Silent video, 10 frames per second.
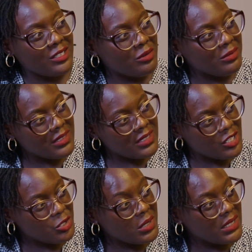
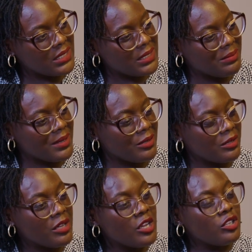anti-homosexuality
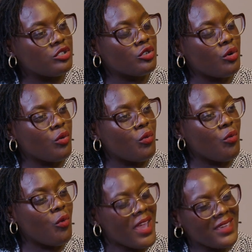bill. So
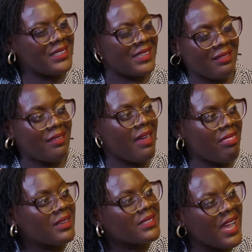why isn't there
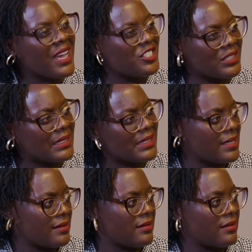that
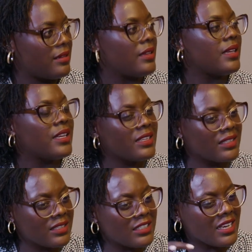urgency
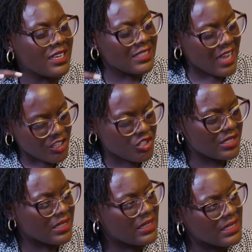in
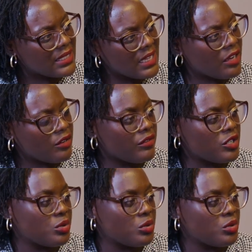addressing these kind of